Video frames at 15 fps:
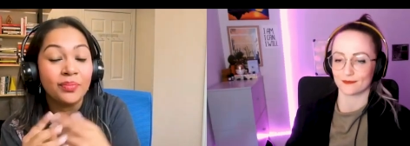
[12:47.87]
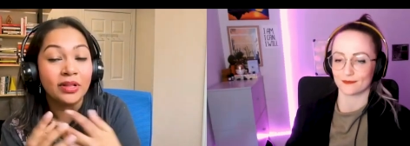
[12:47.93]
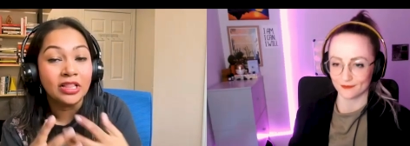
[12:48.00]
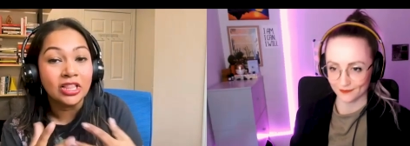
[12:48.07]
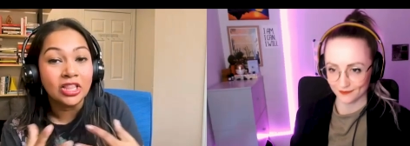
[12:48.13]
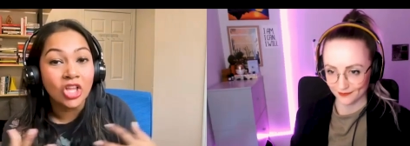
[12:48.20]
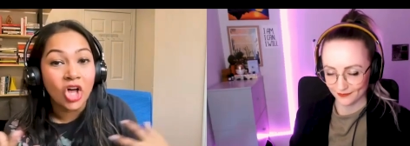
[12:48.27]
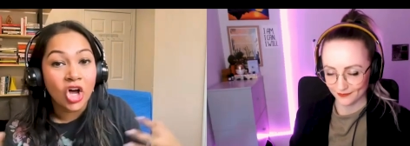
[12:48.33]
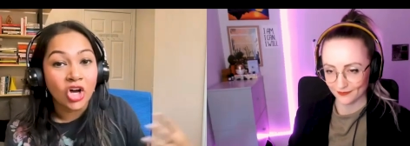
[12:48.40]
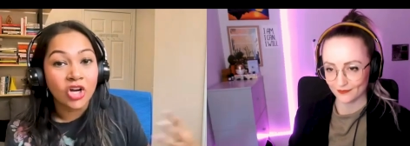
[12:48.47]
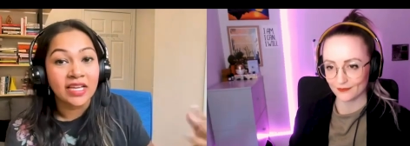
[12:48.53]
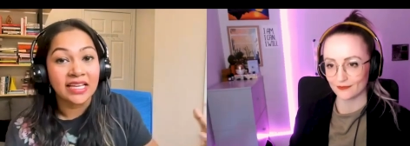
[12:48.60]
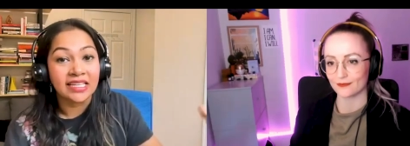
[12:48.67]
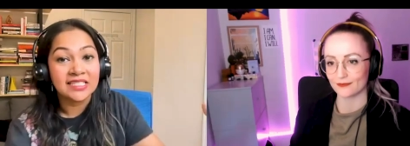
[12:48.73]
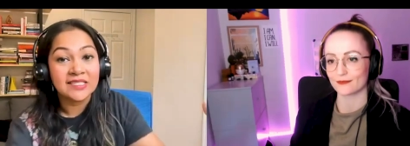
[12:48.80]

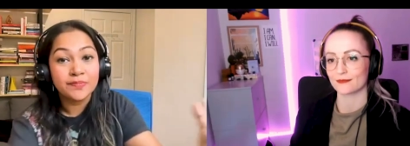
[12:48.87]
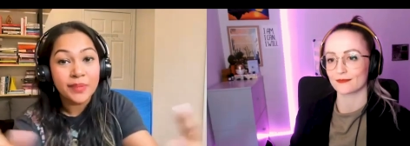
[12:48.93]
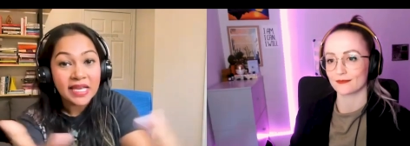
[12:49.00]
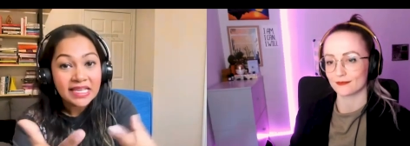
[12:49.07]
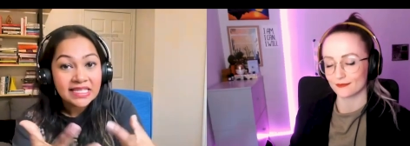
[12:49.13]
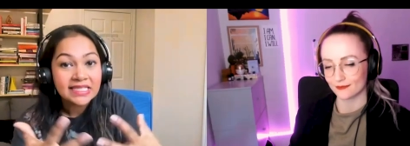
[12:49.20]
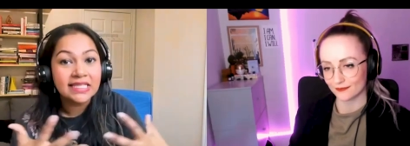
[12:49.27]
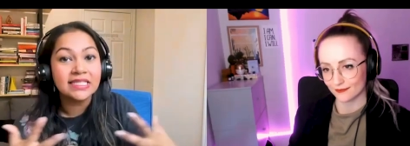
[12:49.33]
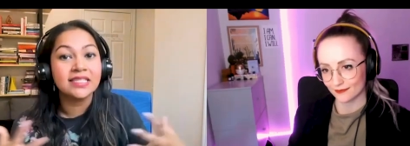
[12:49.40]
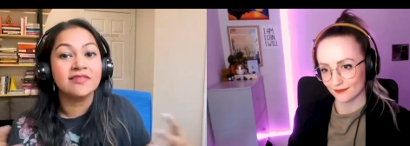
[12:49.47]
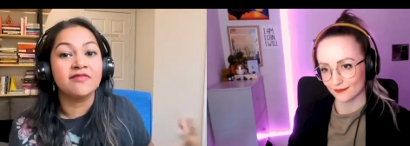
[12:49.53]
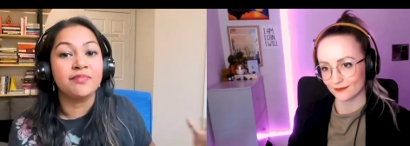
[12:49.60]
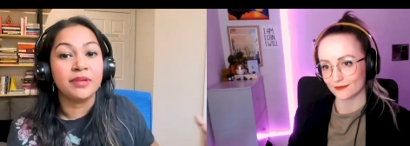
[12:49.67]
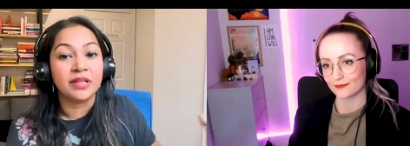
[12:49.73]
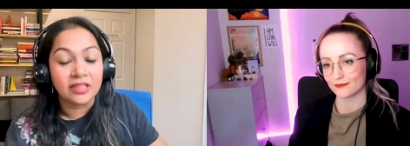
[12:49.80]
Speaker 1: belonging, spaces
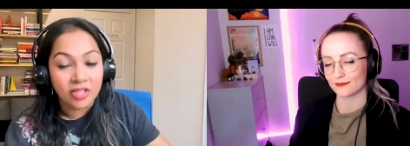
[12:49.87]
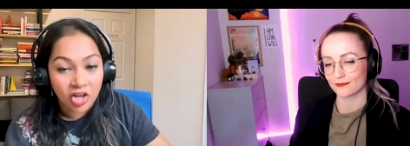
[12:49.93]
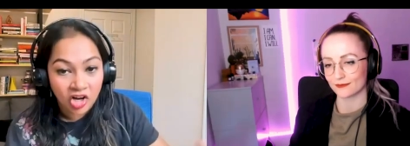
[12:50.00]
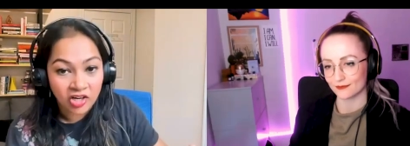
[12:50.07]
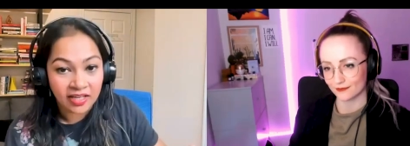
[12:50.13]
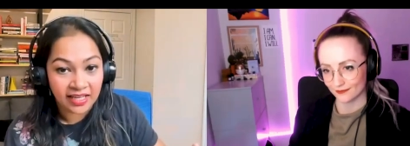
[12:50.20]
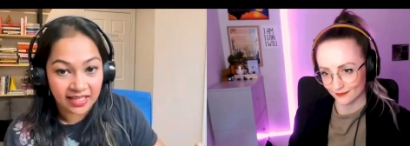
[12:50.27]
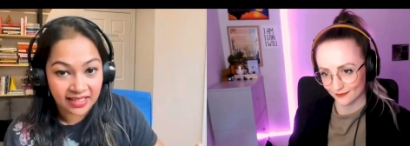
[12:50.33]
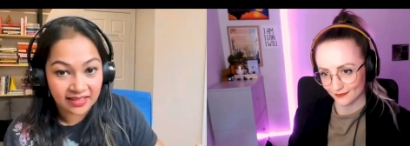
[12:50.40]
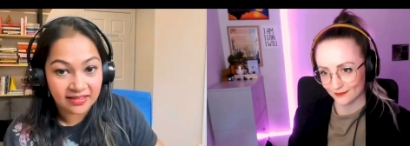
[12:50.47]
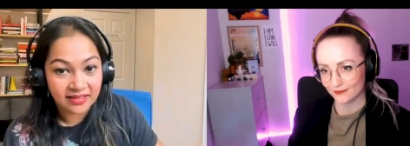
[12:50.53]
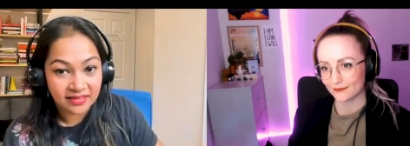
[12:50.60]
of belonging.